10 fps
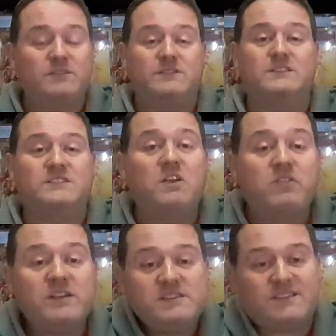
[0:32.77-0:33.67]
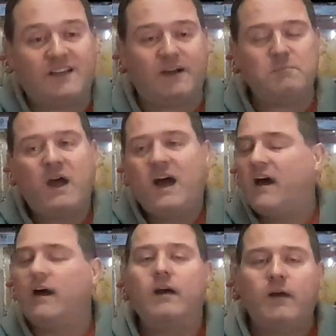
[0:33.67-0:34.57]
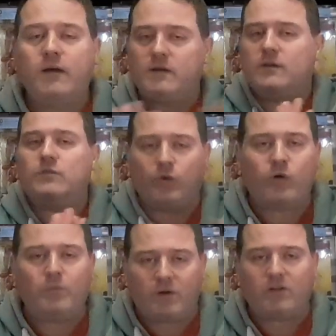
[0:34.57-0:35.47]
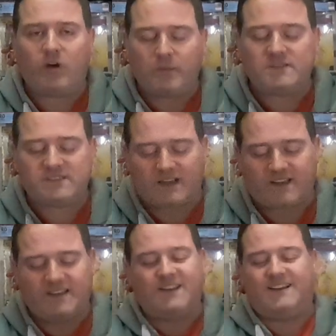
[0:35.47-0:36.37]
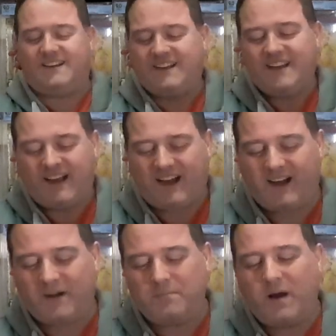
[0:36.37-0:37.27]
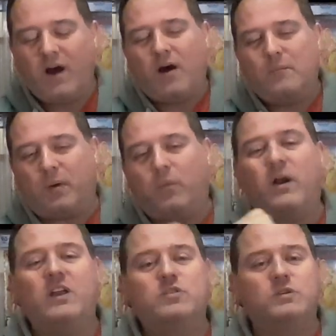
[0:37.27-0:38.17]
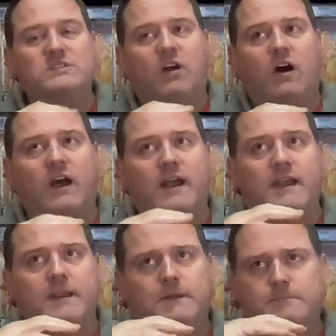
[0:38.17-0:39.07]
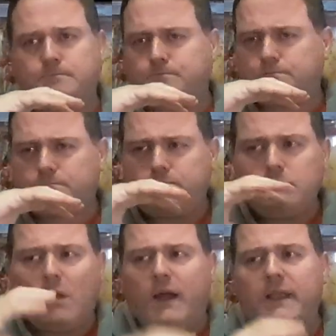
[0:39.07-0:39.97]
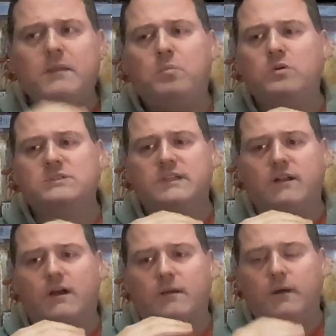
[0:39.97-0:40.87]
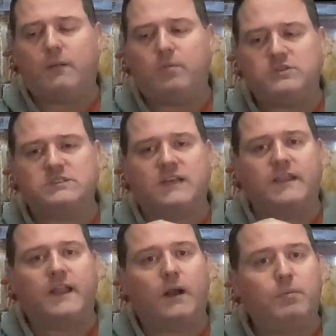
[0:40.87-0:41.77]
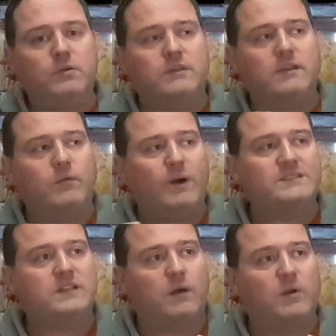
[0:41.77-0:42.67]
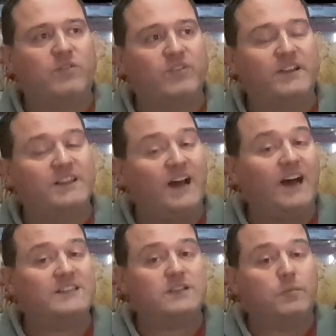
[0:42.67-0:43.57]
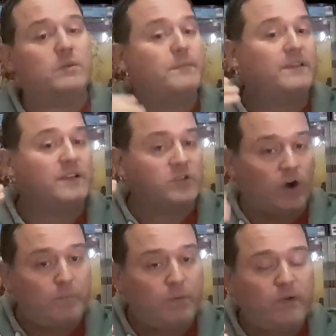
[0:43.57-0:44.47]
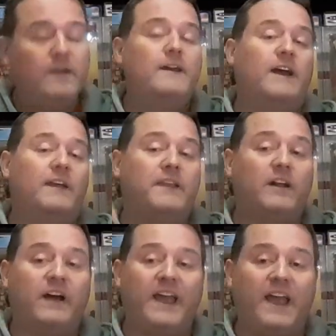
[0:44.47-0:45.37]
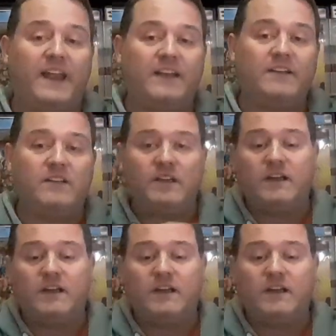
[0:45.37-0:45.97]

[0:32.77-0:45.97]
series. Not all modern comics suck. But what I do is I get the books that I purchase, and then I put the ones that I want to read last. I put them at the top, and then I end